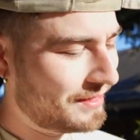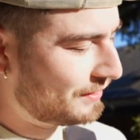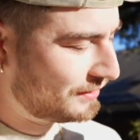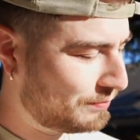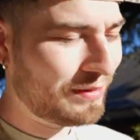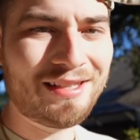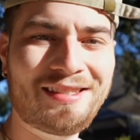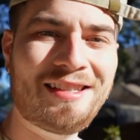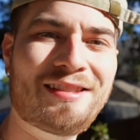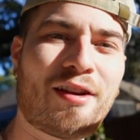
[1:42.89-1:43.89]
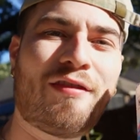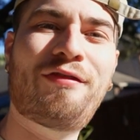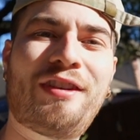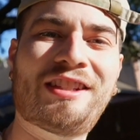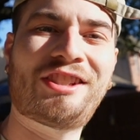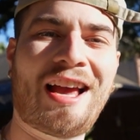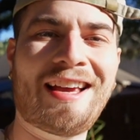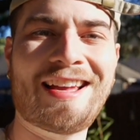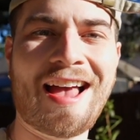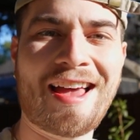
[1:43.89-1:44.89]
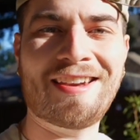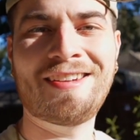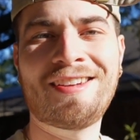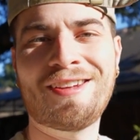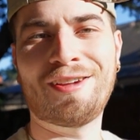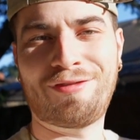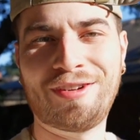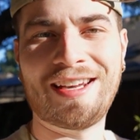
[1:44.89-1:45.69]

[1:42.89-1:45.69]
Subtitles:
the species of fish I got for